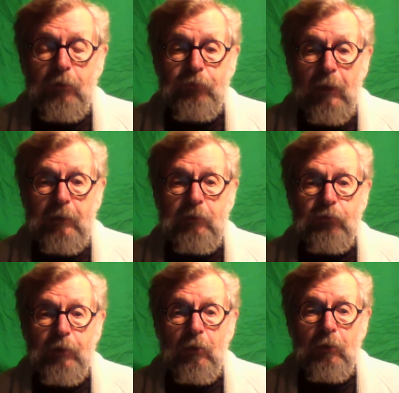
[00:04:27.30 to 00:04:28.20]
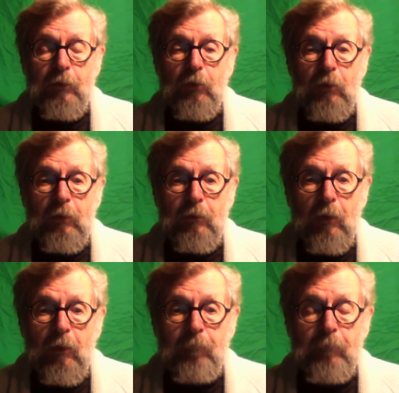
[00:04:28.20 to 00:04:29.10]
standing still, and
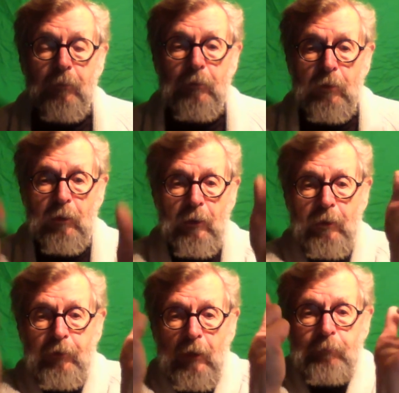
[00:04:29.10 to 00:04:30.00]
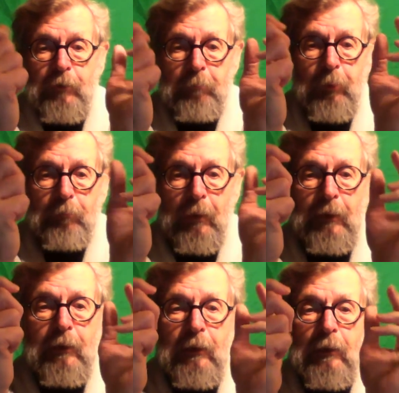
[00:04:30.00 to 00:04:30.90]
a lot of times I'll put
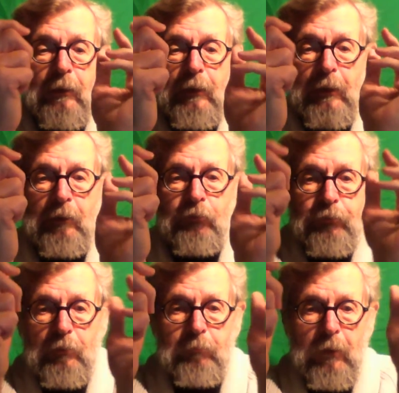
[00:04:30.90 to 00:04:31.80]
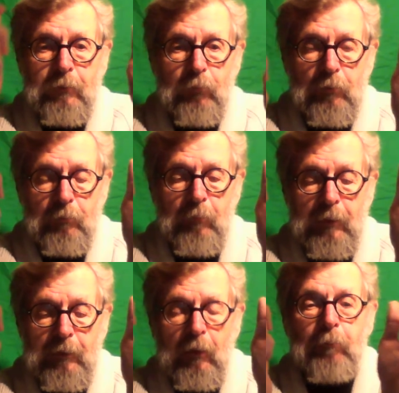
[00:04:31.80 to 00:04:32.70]
my hands, my
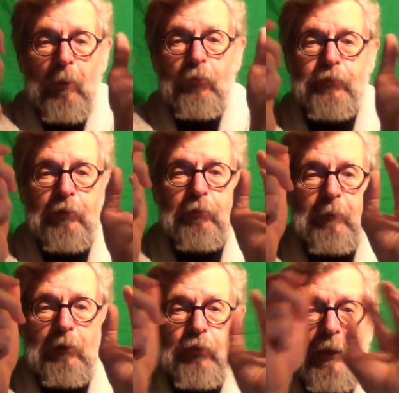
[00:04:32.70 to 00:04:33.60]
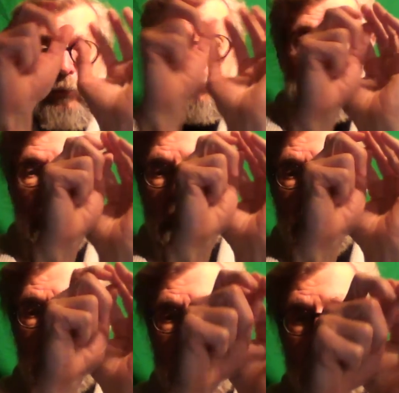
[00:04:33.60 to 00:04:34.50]
elbows into my chest, and
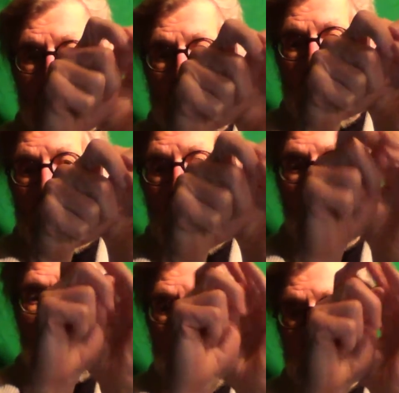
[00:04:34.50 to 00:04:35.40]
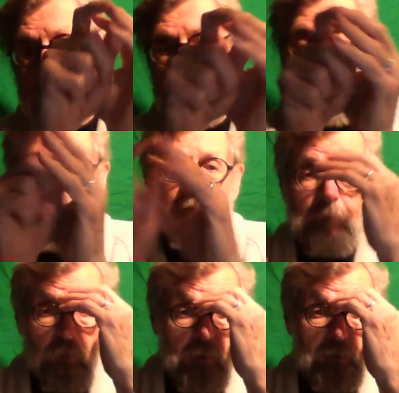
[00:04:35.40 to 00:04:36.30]
then kind of make it
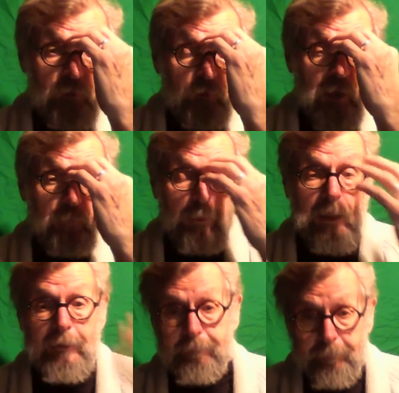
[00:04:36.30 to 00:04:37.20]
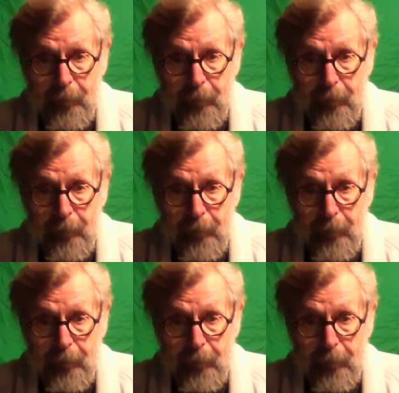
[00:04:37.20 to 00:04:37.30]
more like a tripod